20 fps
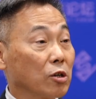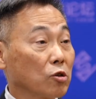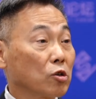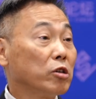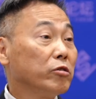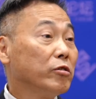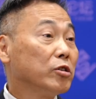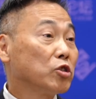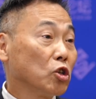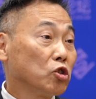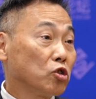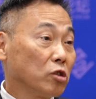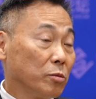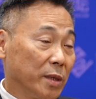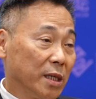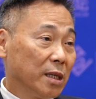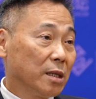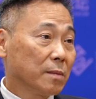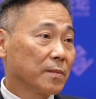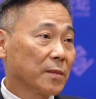encouraging to
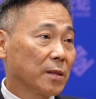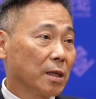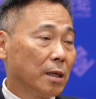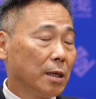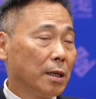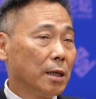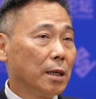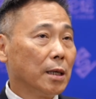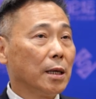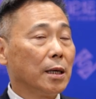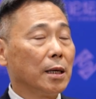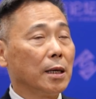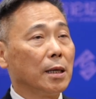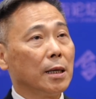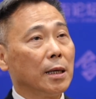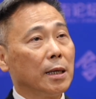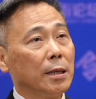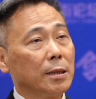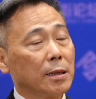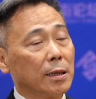me.
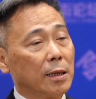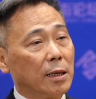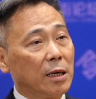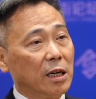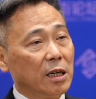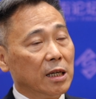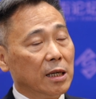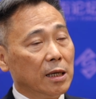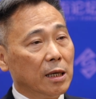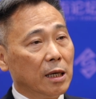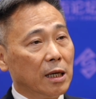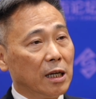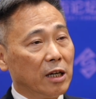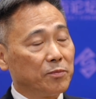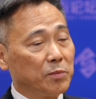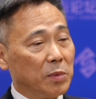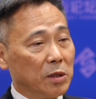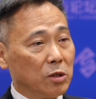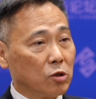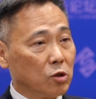And I
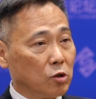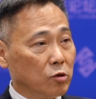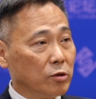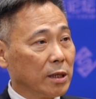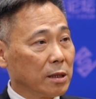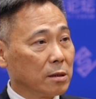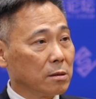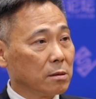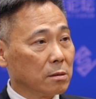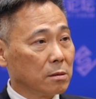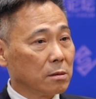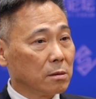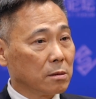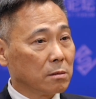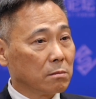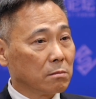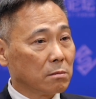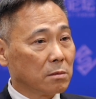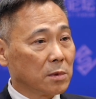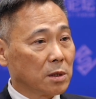have been doing
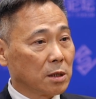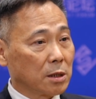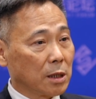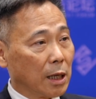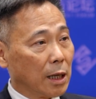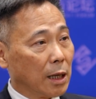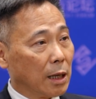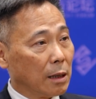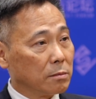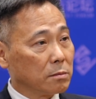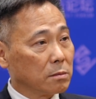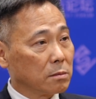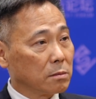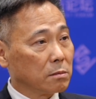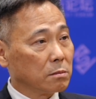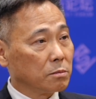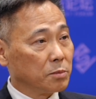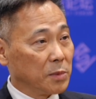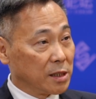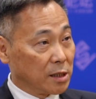
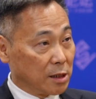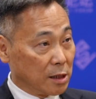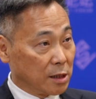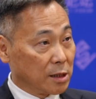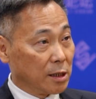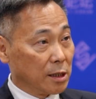business